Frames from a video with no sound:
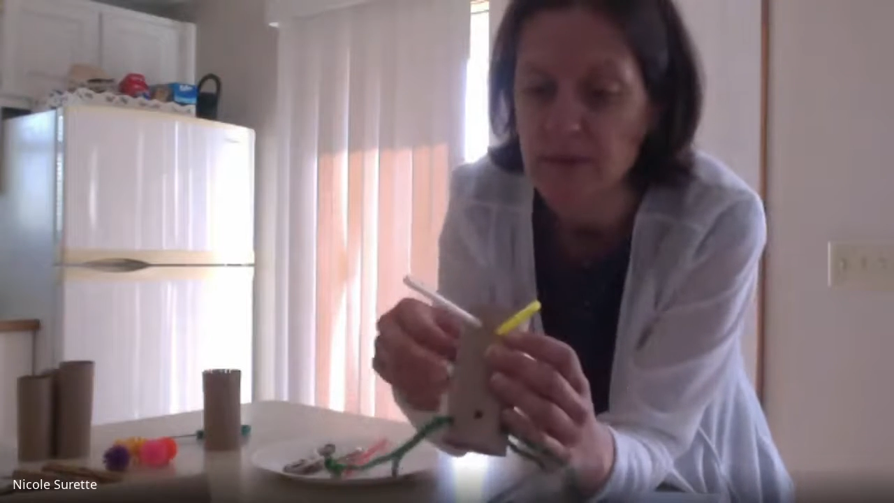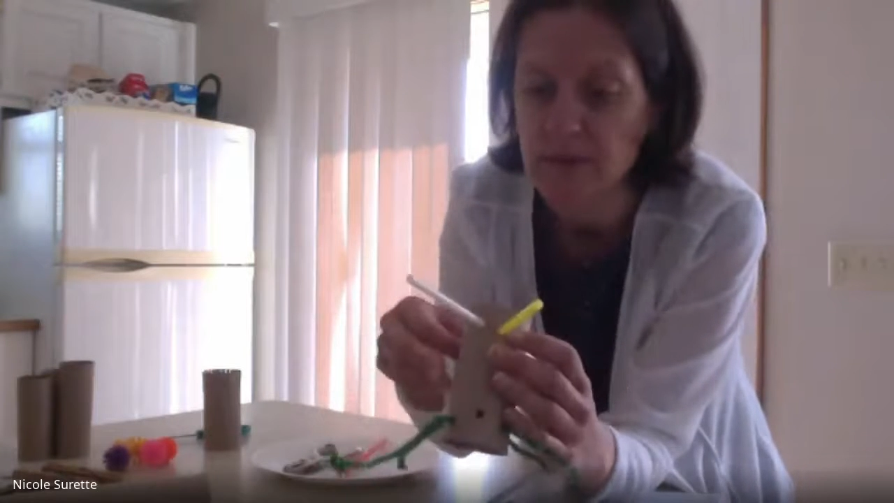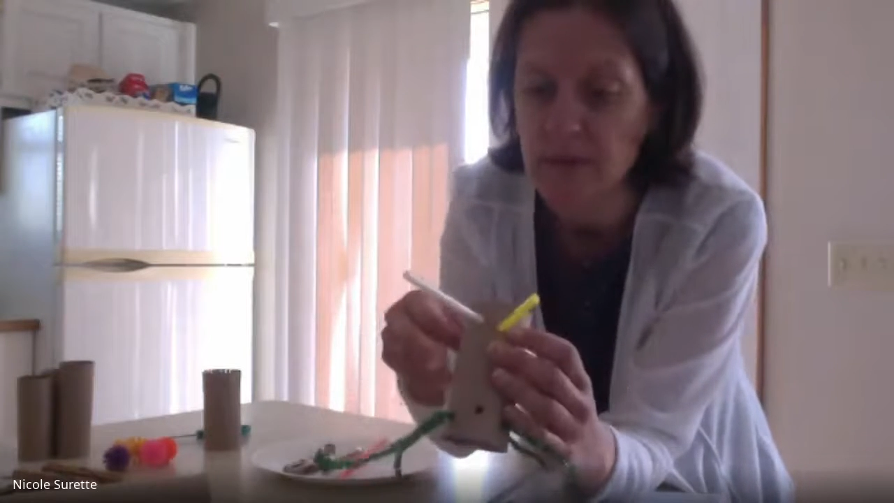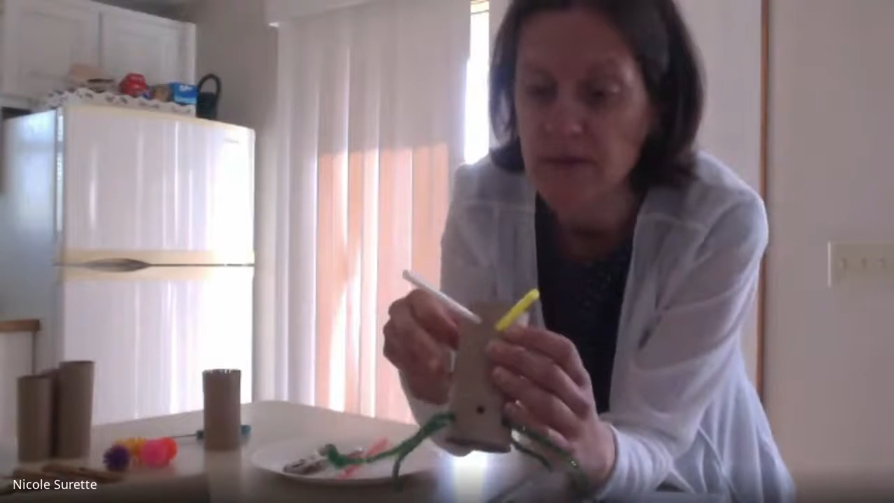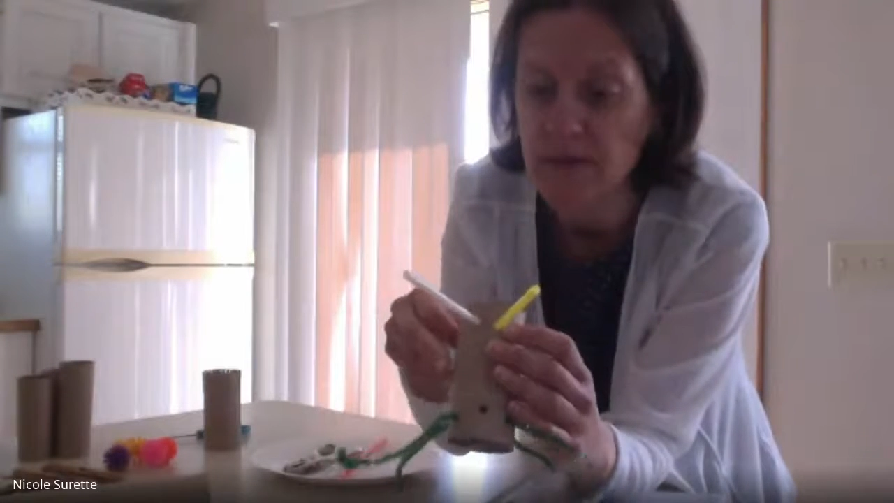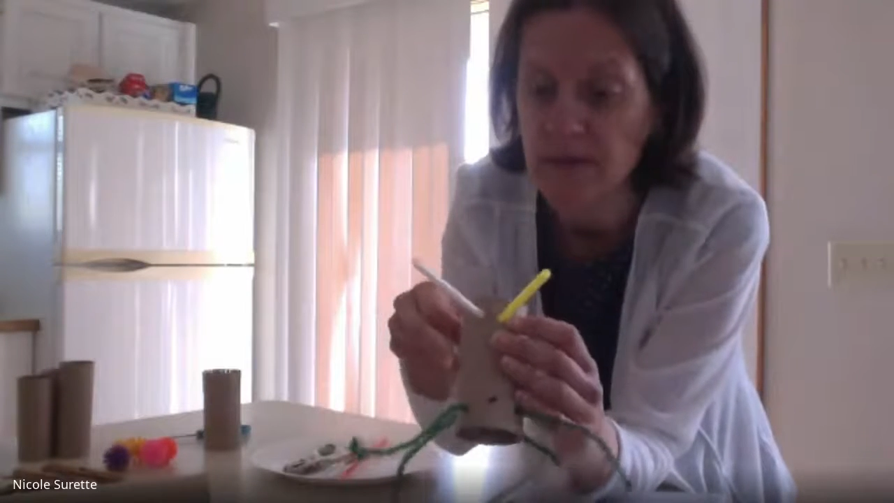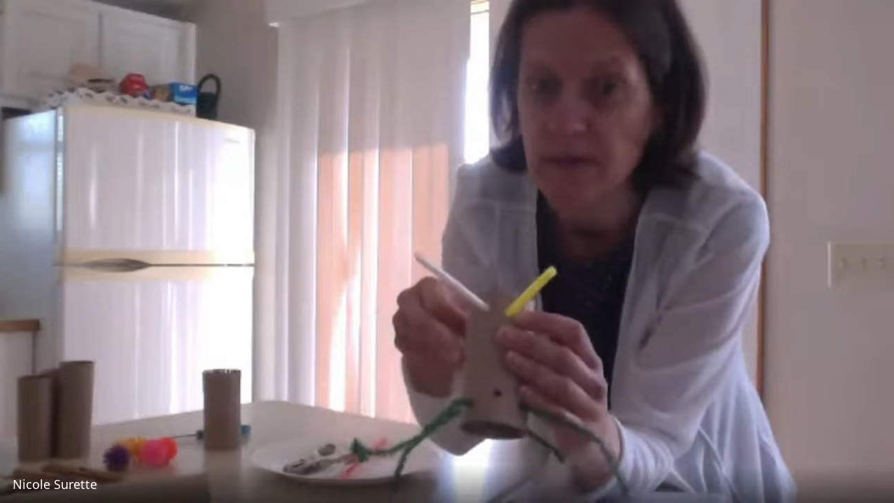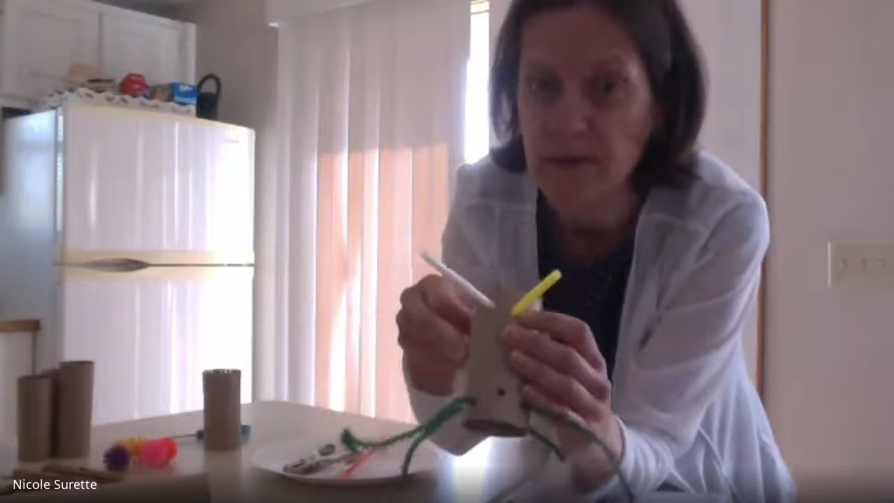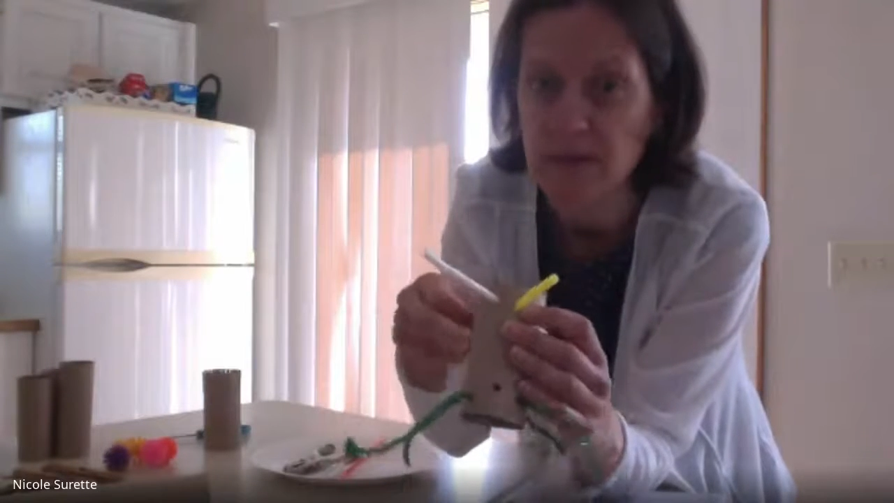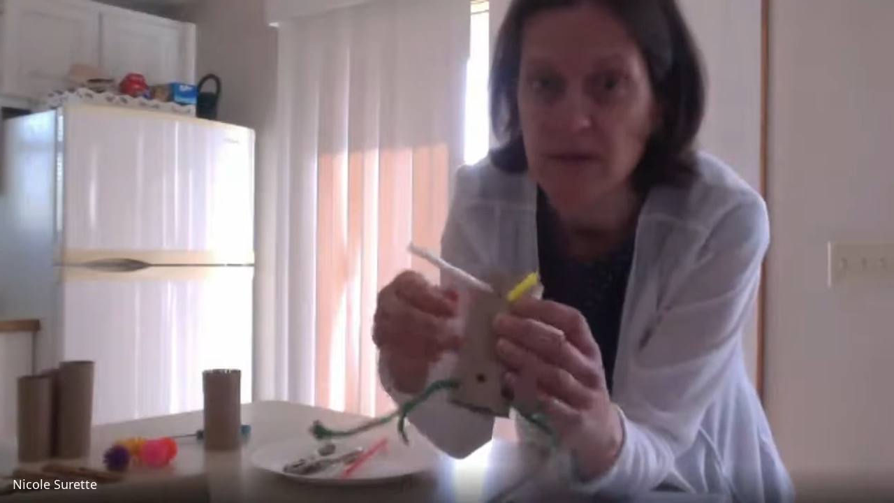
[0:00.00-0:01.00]
So,
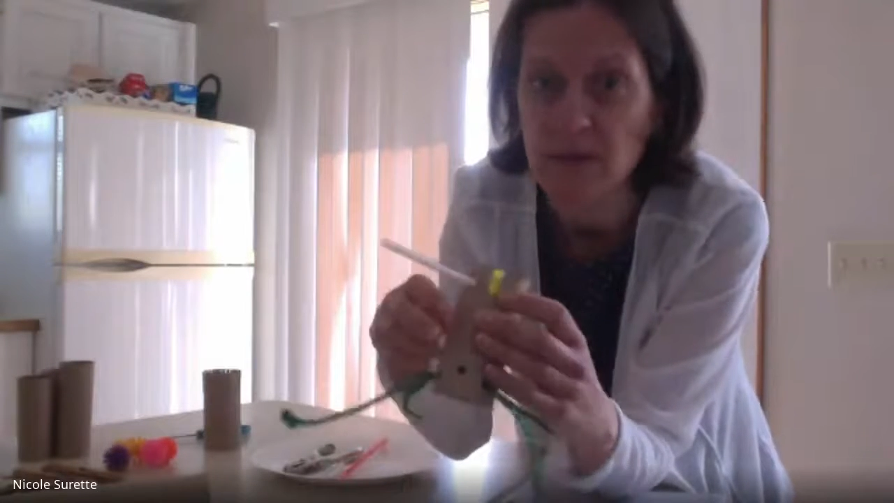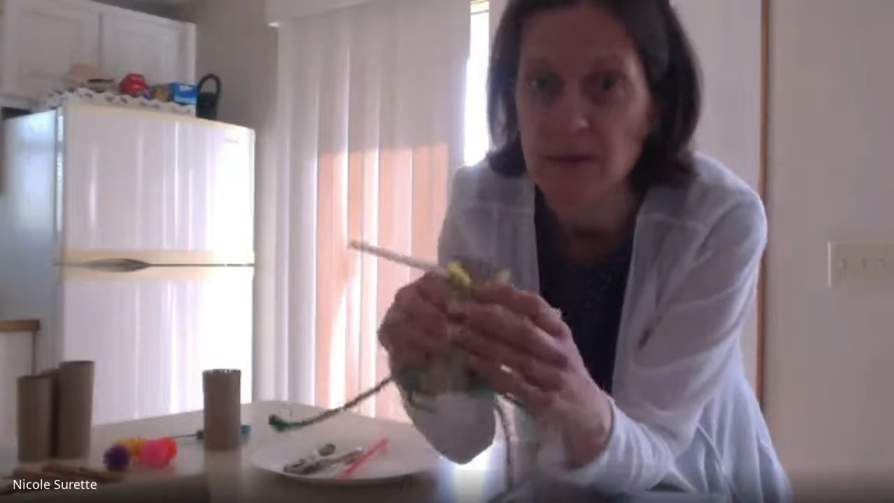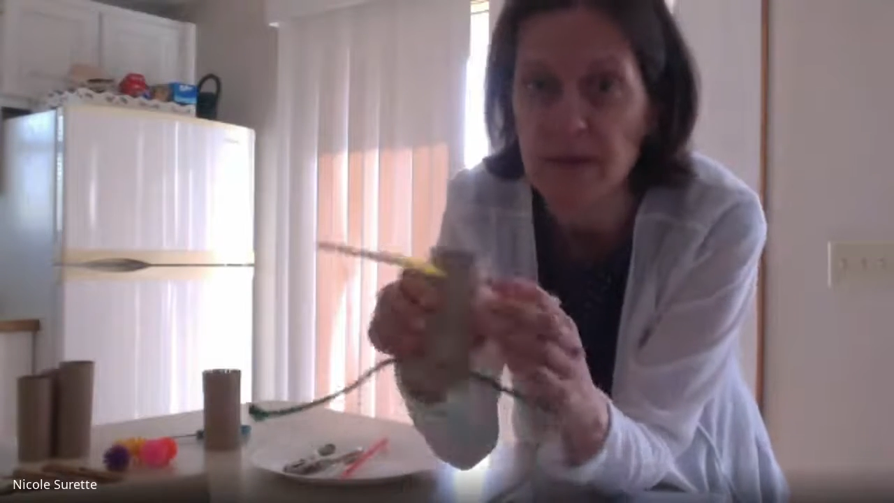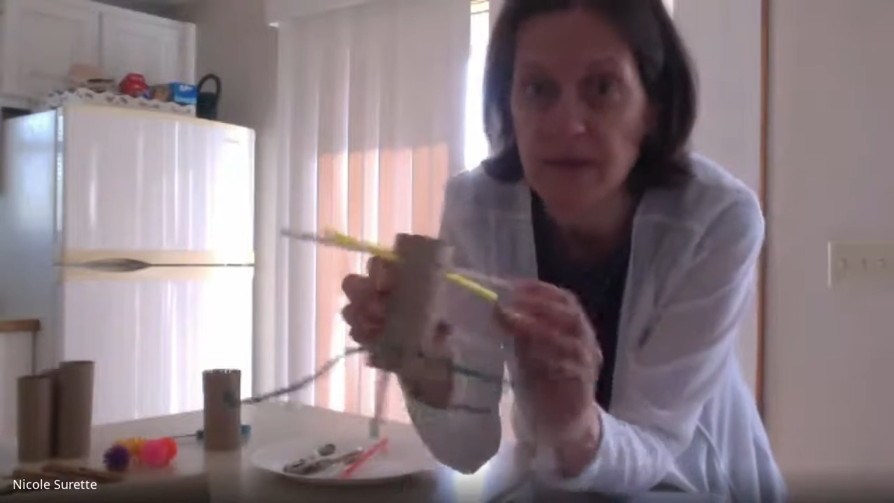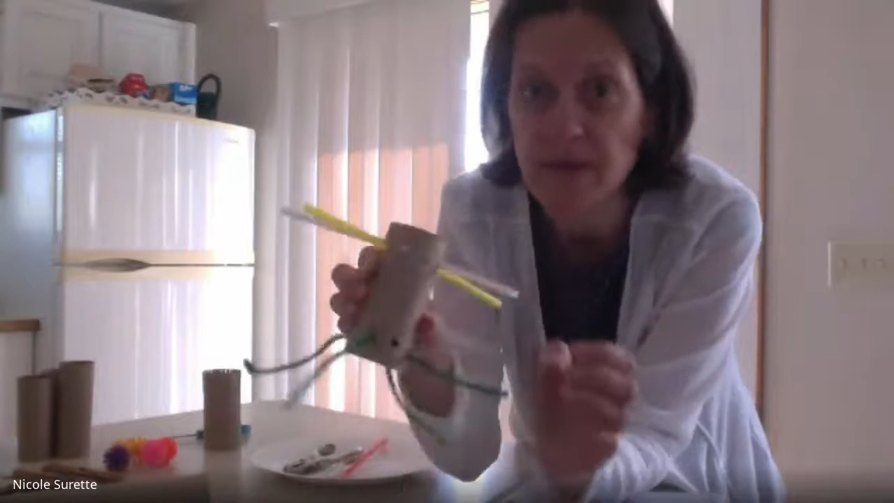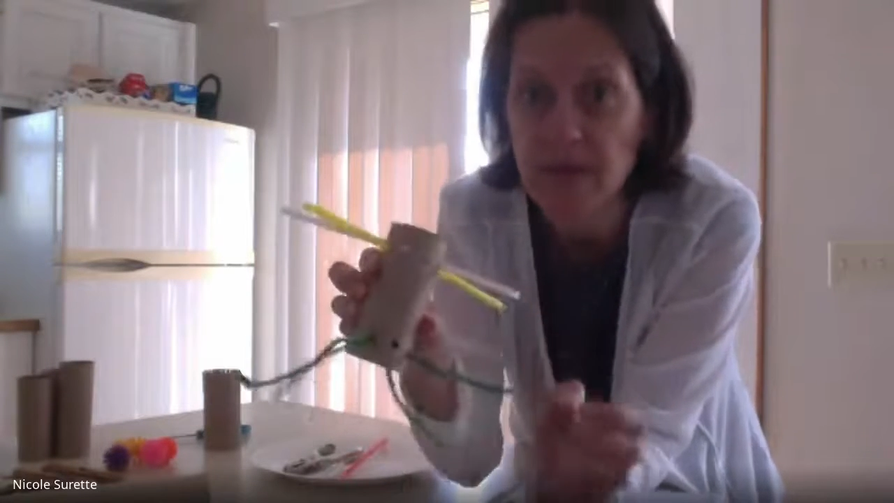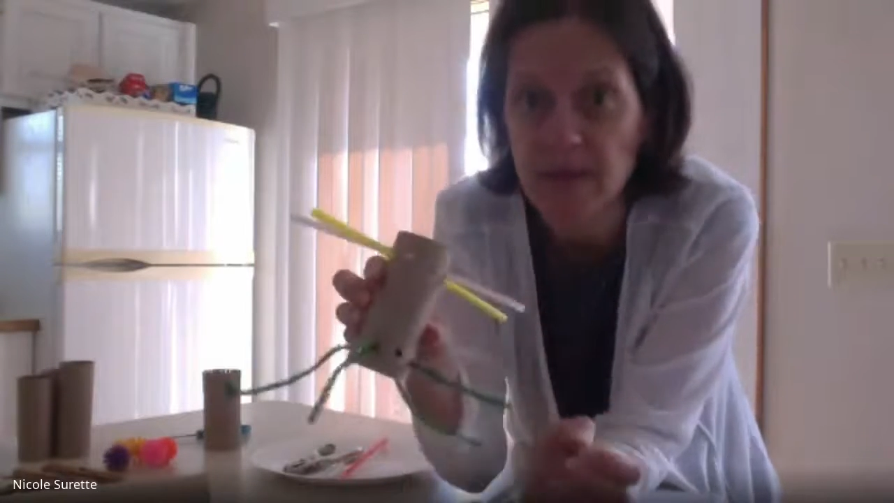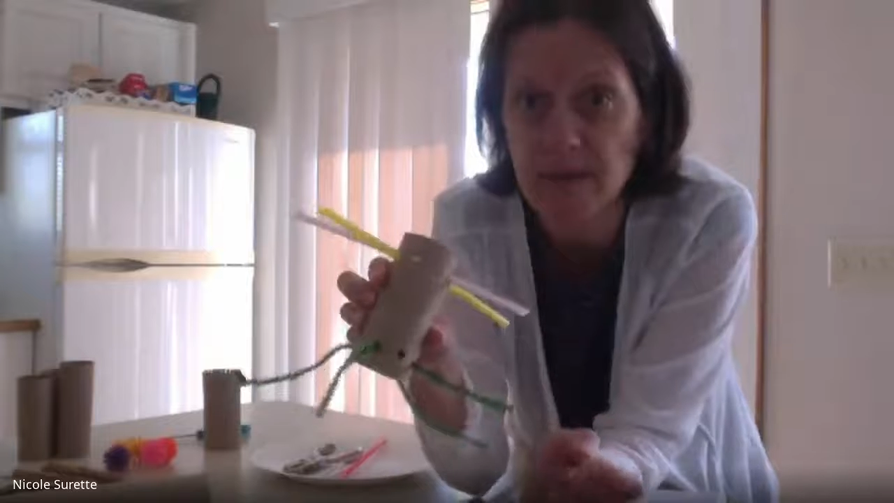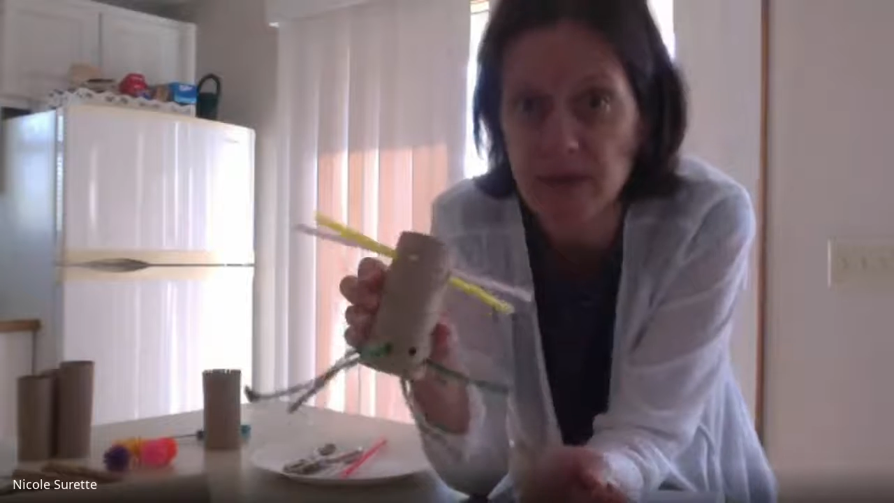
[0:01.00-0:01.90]
and this could be a